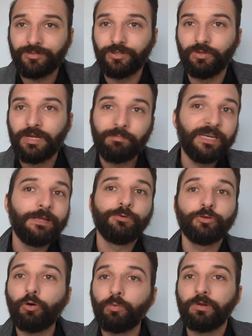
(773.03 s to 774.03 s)
to, but he
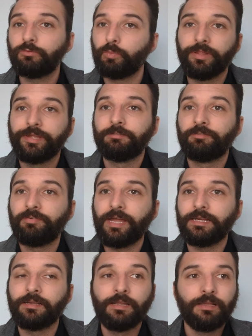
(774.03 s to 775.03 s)
was always willing to fight.